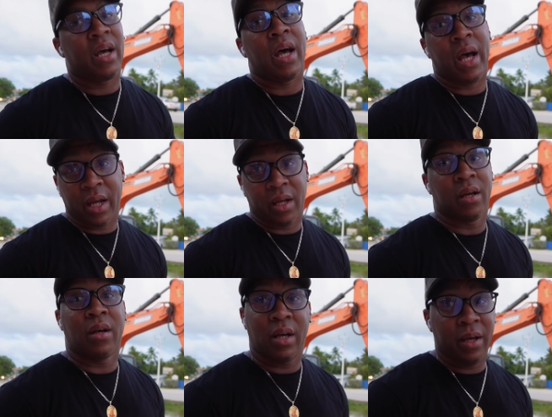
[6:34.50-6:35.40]
Hey,
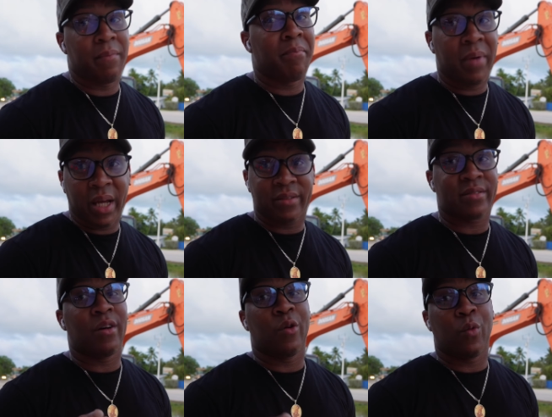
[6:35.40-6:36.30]
it makes
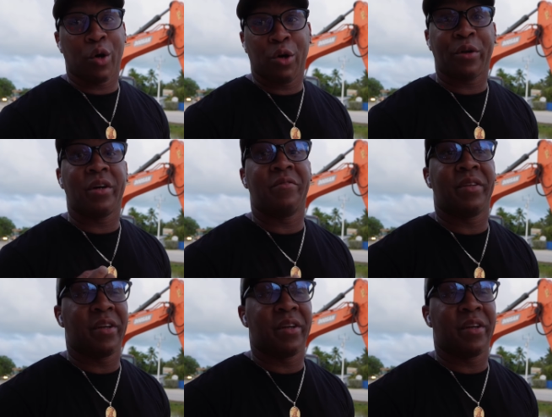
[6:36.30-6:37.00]
a world of